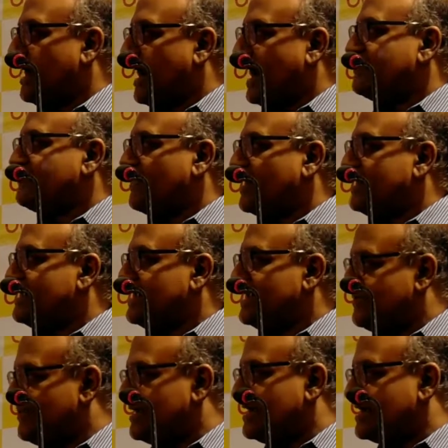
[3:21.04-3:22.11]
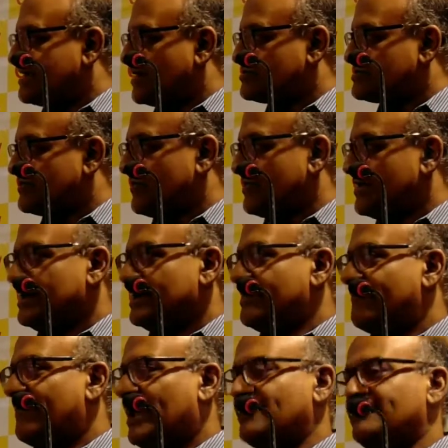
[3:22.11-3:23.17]
and finally bring it out.
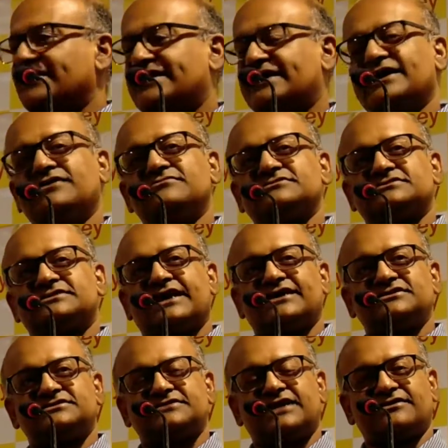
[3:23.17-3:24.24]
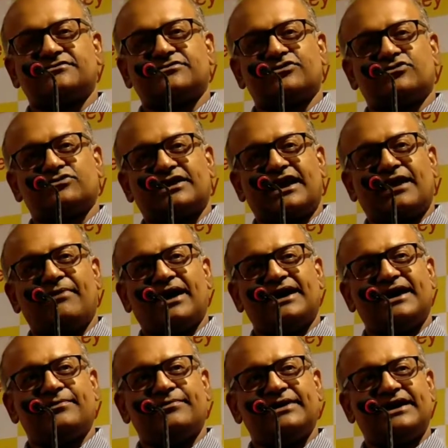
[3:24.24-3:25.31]
Valmiki says that, the
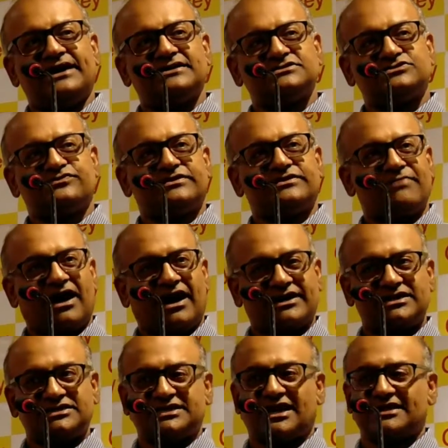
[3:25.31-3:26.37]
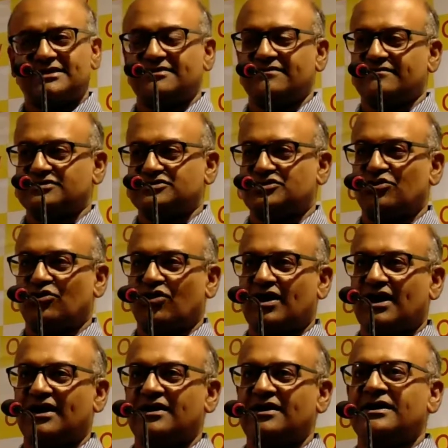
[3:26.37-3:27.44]
Ramayana begins with Ma Nishada, the
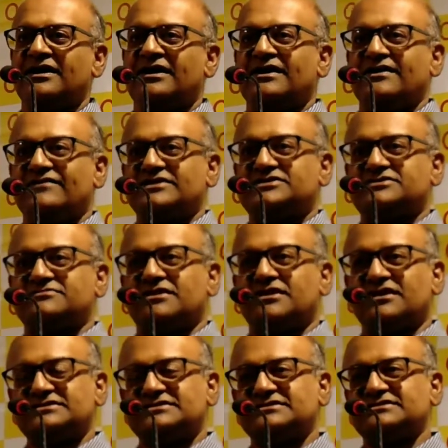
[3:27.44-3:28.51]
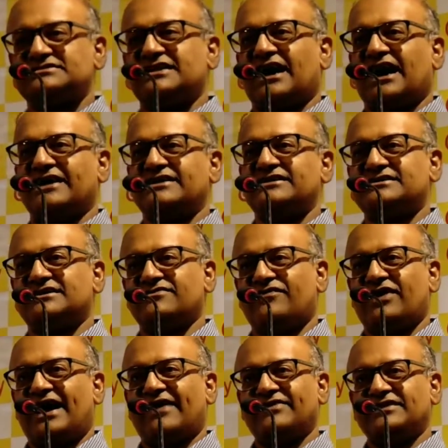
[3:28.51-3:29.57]
shloka, which curses the hunter
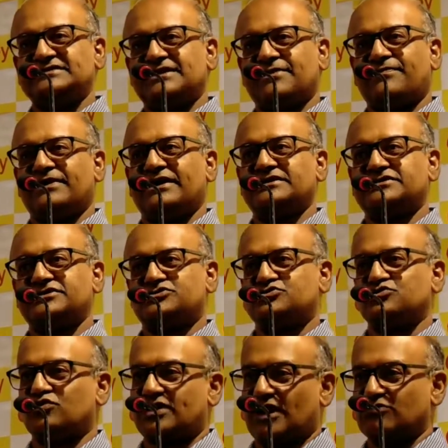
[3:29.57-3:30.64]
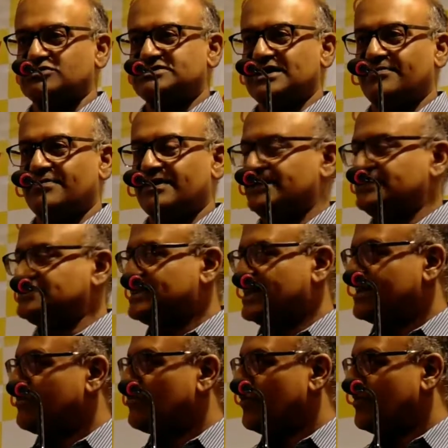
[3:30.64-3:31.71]
for having separated two Krauncha birds
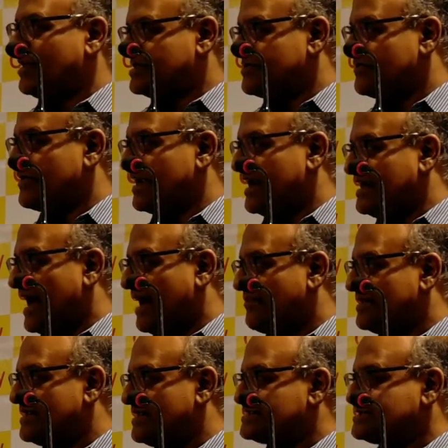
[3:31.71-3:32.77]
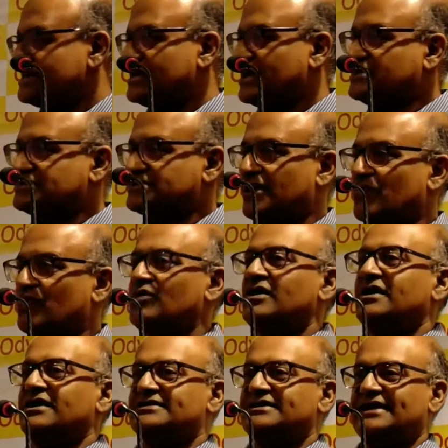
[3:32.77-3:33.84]
at a moment of great happiness, and that is how
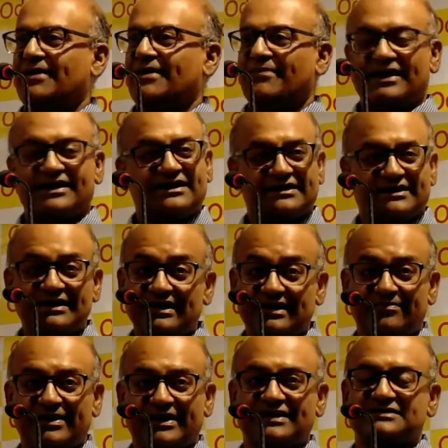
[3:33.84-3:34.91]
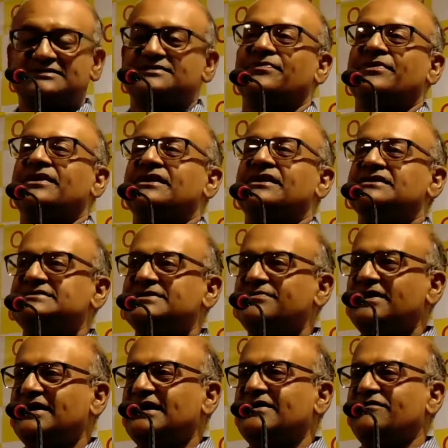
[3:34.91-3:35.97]
the Ramayana really begins.
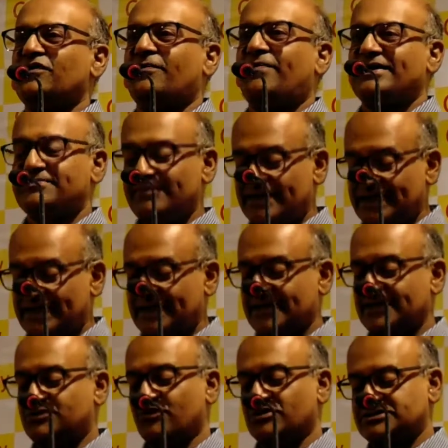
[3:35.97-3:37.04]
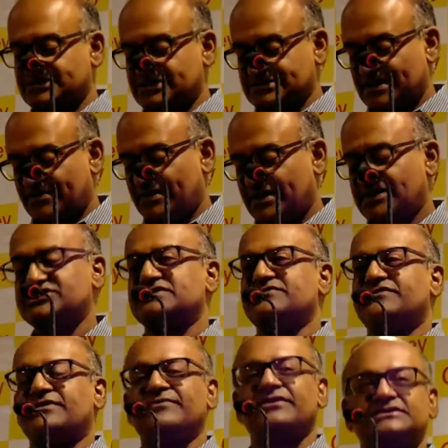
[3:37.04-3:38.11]
Similarly, for Padmini, it was the
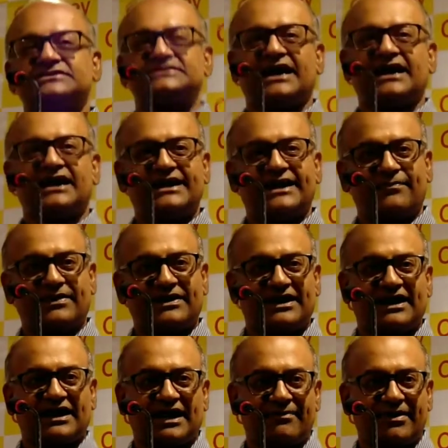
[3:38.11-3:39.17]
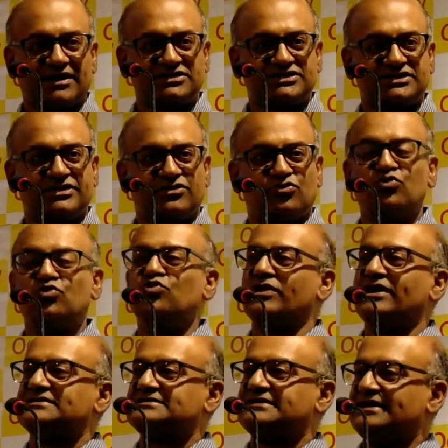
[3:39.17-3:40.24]
separation from her child, Aparna Kamakshi,
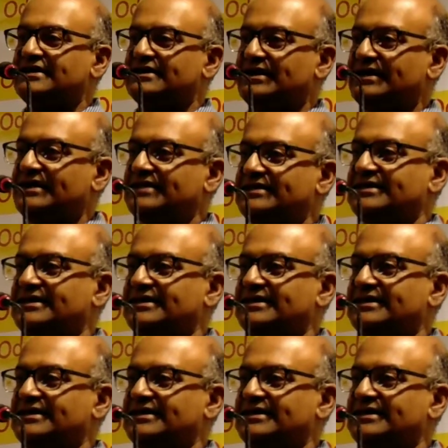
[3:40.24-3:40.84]
who is really